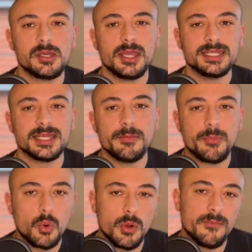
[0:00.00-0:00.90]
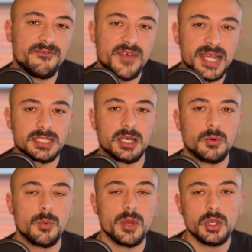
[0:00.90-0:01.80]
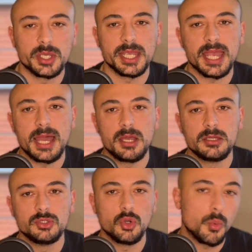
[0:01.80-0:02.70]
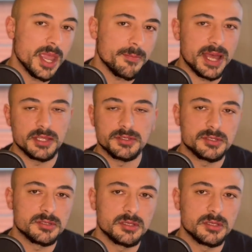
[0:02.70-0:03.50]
is an important factor when we're looking at your weight balance.